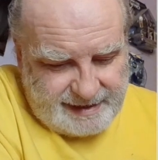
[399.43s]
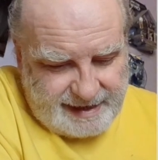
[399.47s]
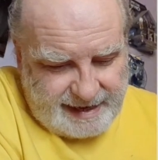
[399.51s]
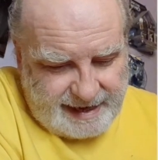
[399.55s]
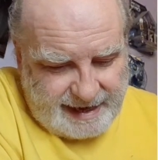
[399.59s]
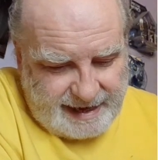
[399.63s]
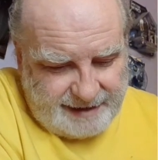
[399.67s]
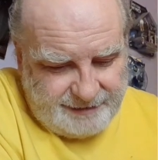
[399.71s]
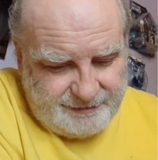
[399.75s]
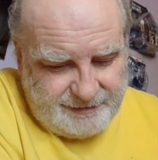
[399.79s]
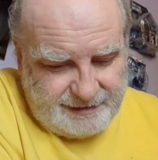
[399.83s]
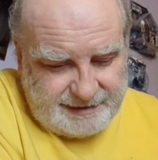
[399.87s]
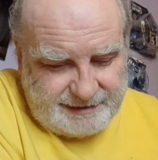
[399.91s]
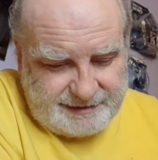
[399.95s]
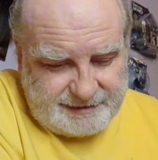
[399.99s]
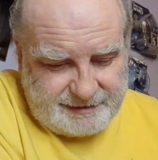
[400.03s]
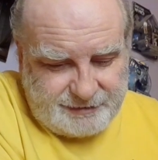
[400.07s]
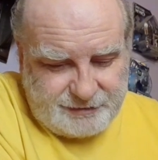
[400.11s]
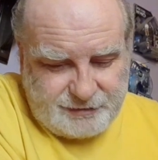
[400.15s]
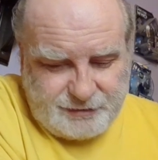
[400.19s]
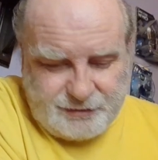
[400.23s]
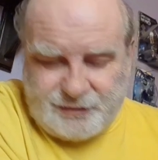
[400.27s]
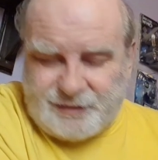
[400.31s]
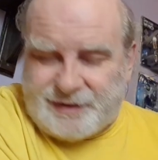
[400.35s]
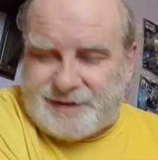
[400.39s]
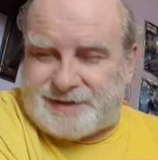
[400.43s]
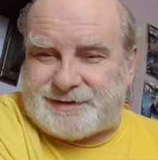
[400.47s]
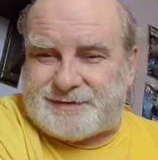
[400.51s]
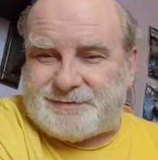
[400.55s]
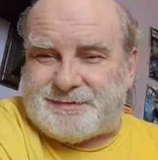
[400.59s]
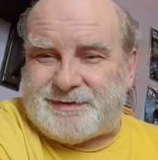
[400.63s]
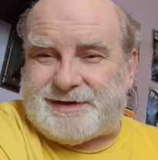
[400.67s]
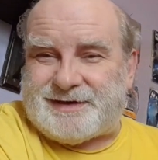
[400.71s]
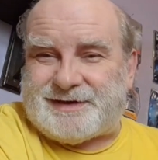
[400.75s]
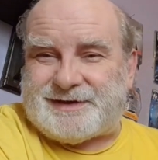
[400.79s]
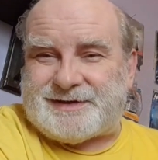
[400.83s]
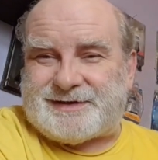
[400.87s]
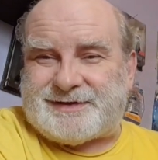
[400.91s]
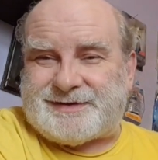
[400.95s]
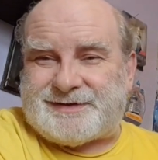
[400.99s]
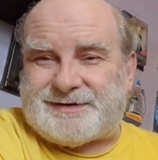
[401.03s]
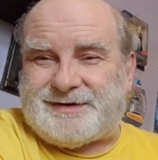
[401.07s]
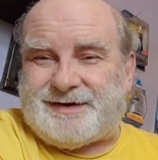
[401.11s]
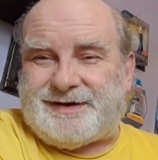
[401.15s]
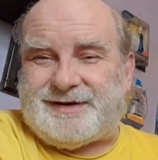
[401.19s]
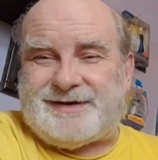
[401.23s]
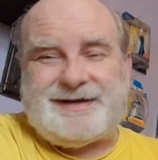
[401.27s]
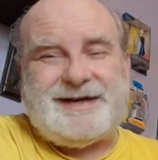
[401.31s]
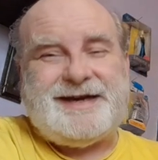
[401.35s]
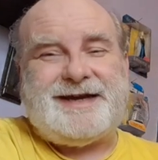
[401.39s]
Eric Christmas.
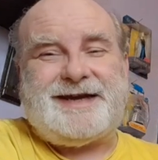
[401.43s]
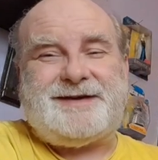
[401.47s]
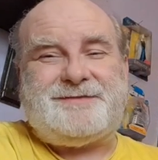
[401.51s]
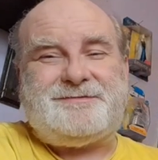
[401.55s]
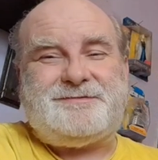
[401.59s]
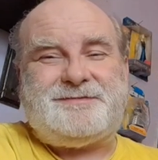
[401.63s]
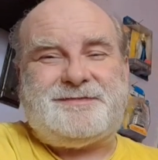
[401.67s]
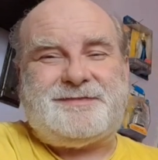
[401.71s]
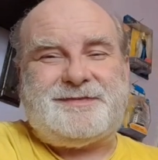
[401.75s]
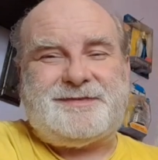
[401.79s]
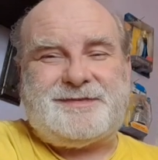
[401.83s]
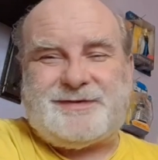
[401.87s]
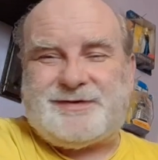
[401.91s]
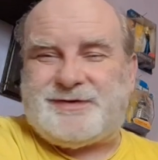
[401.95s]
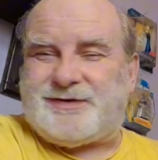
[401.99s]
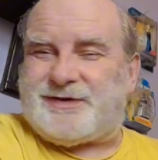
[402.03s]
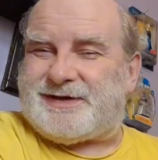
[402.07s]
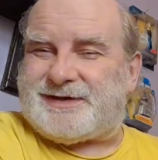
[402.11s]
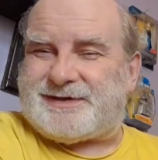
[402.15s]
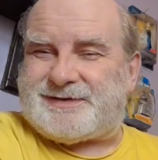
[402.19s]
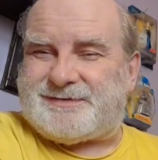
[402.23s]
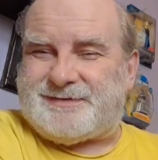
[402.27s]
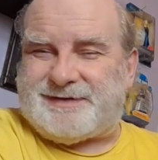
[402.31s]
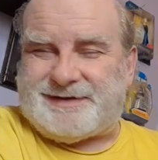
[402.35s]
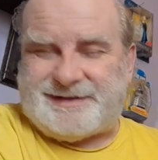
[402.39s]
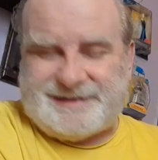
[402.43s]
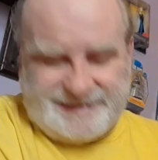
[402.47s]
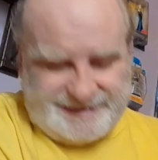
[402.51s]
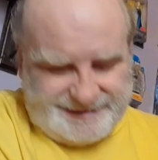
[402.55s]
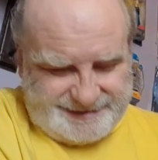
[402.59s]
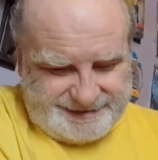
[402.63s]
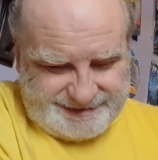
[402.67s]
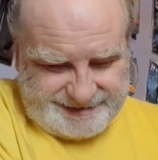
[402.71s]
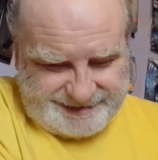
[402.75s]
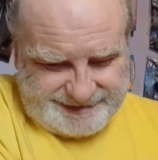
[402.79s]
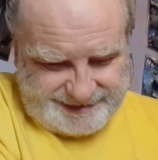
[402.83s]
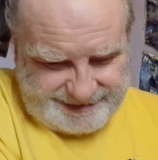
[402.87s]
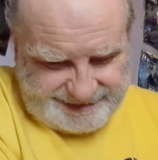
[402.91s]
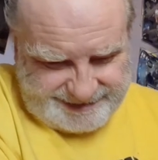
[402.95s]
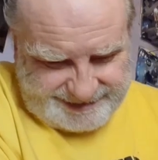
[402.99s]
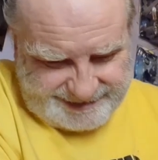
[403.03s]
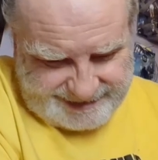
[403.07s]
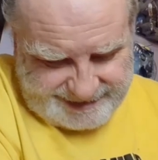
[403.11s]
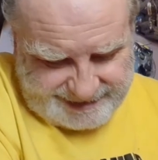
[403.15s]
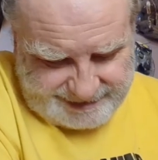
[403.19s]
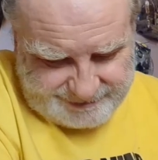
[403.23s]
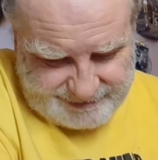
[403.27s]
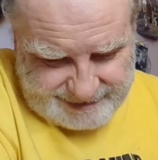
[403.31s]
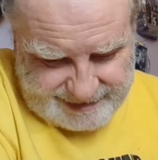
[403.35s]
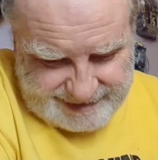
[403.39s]
My name, Christmas, is your
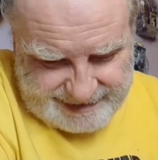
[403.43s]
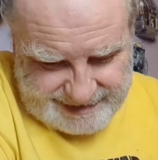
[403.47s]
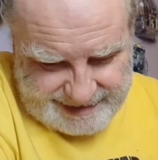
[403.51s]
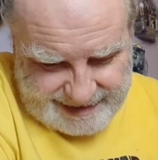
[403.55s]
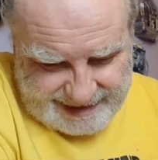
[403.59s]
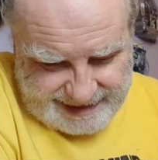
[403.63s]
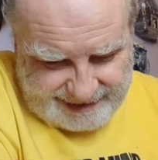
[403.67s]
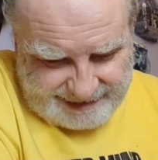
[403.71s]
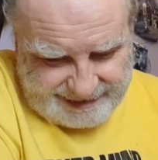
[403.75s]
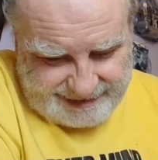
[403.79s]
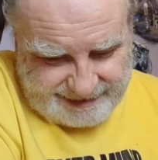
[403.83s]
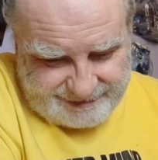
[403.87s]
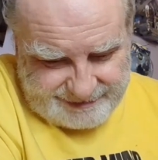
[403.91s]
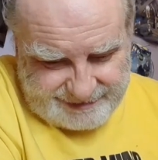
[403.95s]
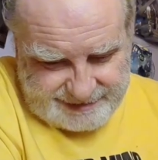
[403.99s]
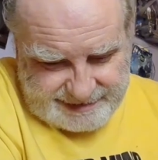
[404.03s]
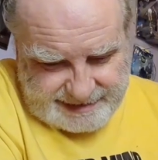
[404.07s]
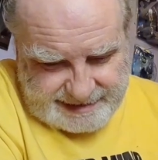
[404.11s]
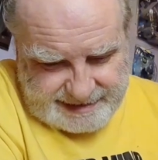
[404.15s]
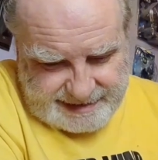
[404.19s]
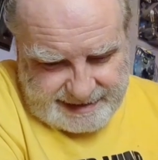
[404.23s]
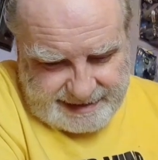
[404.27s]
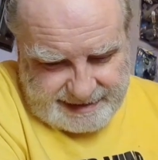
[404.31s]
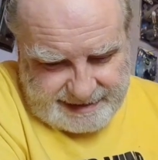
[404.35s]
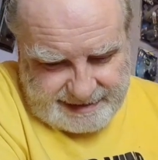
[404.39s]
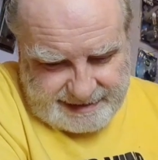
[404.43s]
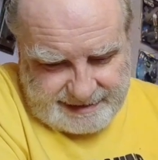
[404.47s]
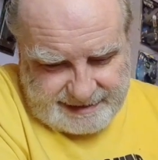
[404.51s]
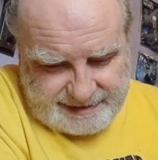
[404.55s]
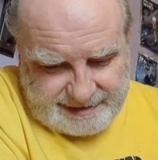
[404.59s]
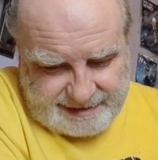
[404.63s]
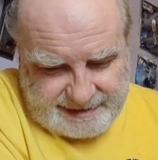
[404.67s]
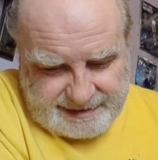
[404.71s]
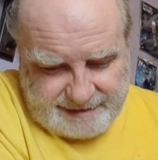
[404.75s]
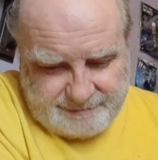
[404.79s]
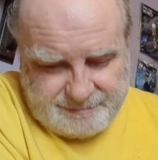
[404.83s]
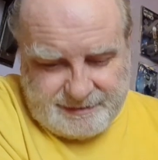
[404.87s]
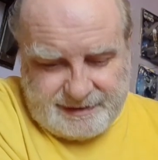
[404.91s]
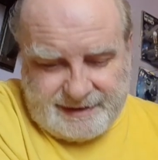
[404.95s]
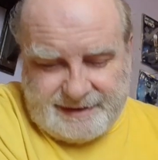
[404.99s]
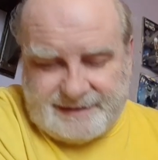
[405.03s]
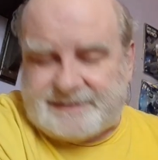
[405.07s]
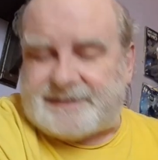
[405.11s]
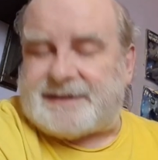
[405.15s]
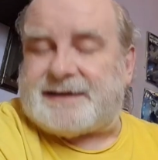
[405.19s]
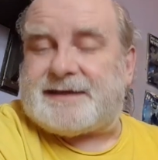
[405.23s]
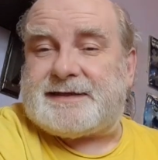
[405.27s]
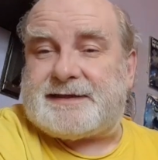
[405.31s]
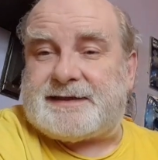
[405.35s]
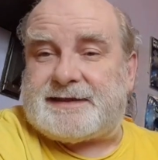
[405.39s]
surname. Anyhow, he
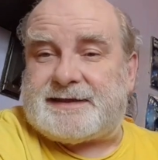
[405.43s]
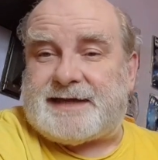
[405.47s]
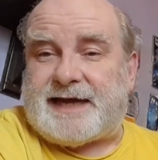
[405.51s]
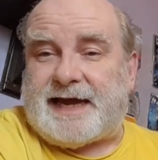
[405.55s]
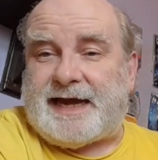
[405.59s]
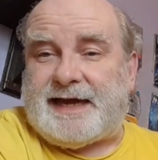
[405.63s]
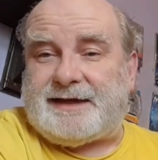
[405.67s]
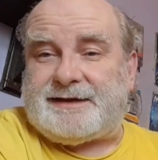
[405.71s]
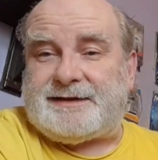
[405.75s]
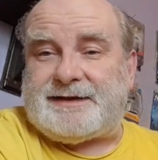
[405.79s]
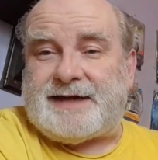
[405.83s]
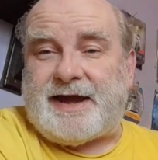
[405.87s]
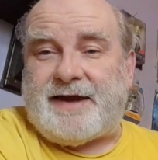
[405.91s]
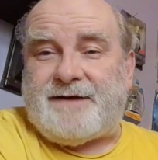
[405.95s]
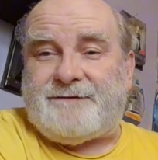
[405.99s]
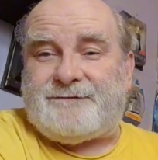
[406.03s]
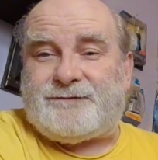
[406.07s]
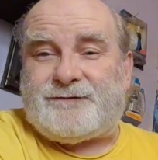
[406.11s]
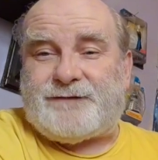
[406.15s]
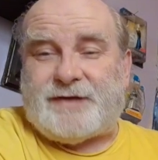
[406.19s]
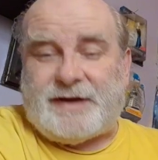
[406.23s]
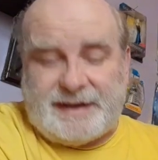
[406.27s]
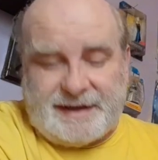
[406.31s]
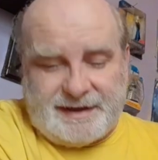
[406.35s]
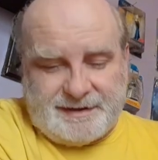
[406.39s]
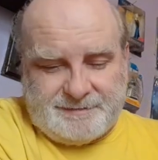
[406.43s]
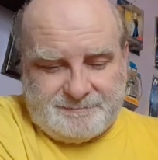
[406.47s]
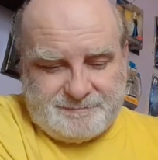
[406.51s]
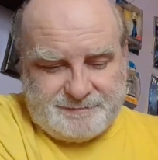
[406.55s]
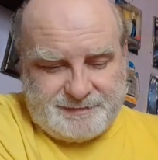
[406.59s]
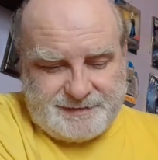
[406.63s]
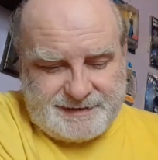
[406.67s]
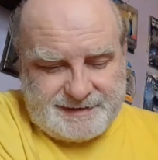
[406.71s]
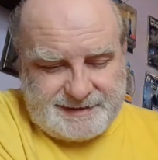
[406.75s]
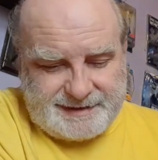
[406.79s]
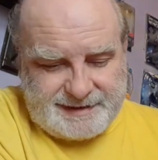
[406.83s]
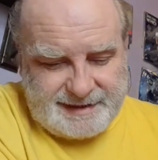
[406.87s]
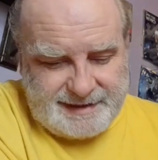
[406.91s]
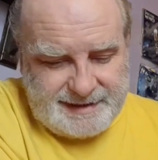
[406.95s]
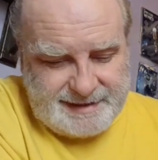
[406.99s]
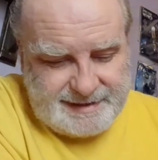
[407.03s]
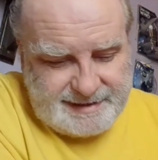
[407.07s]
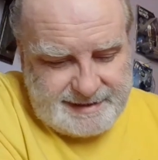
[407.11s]
plays Stan Phillips.